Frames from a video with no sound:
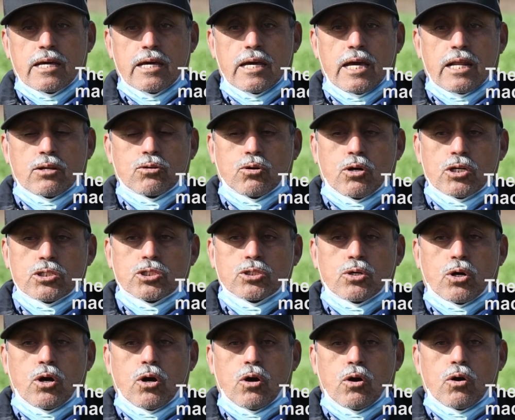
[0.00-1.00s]
El
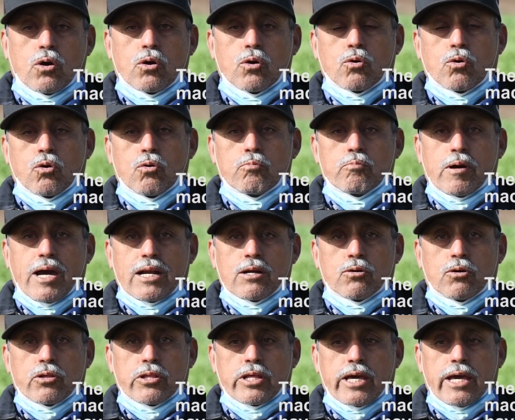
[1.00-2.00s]
costo con
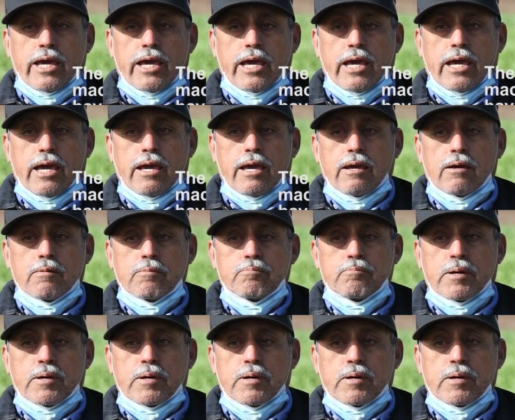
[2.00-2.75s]
mano de